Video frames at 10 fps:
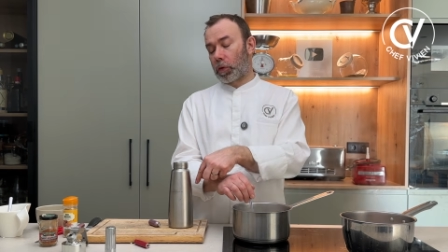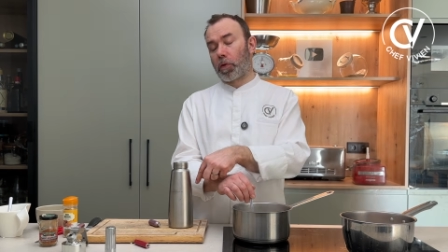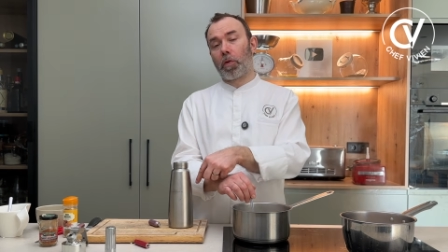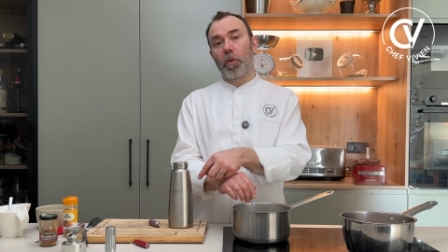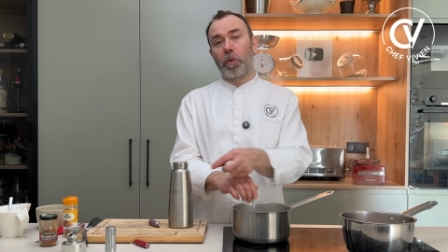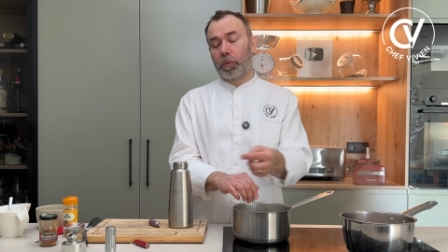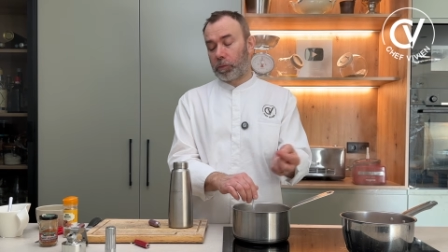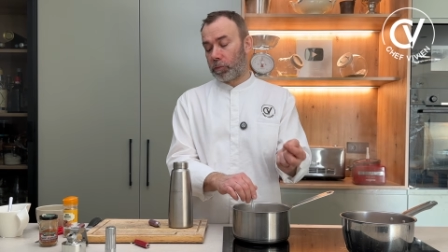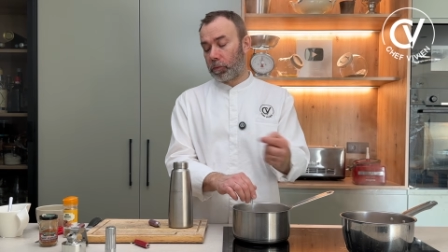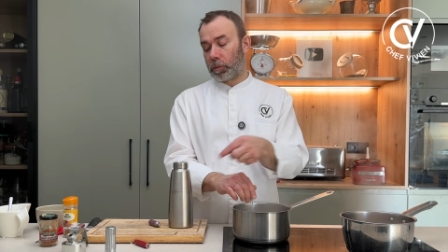cold
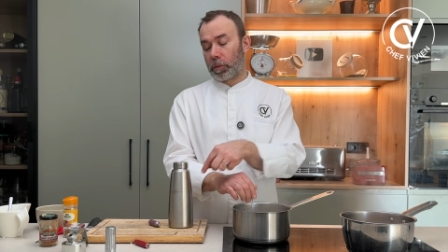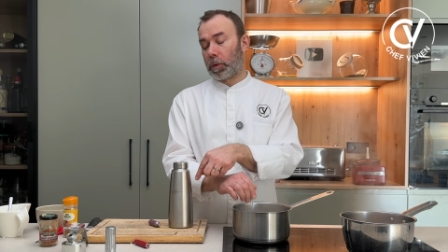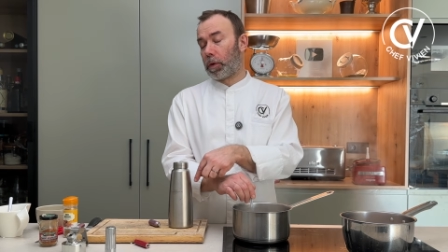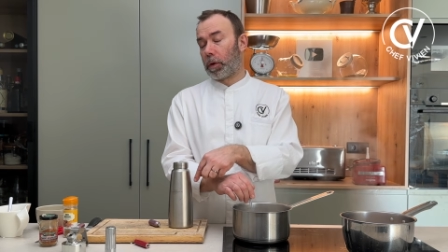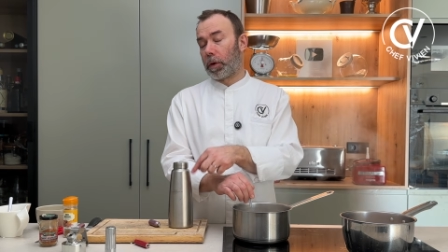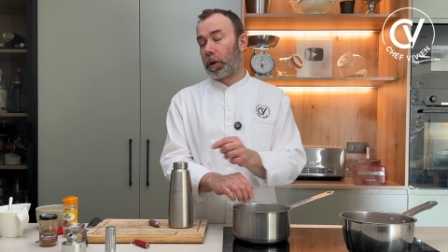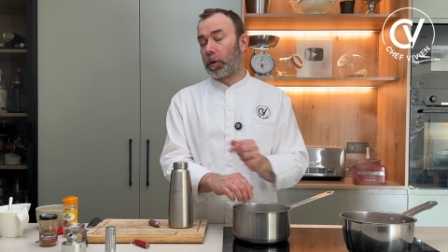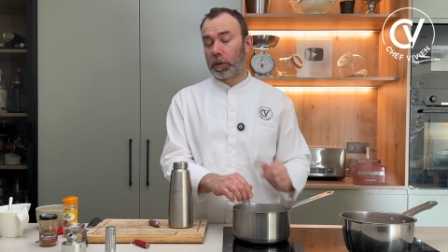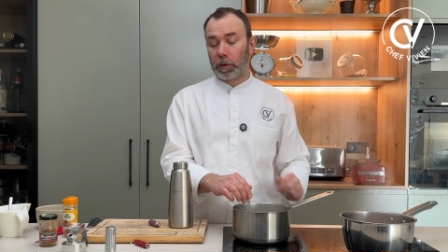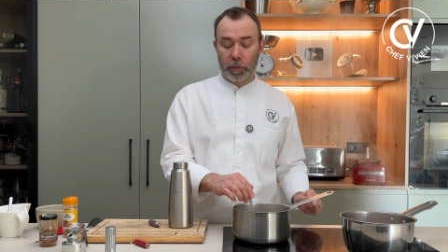in
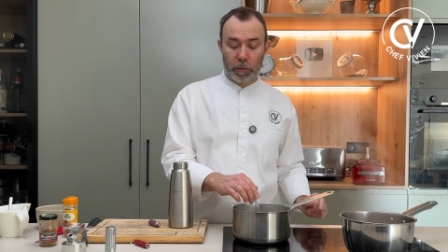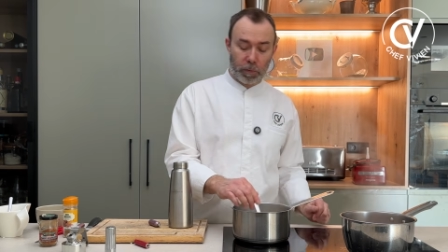the siphon.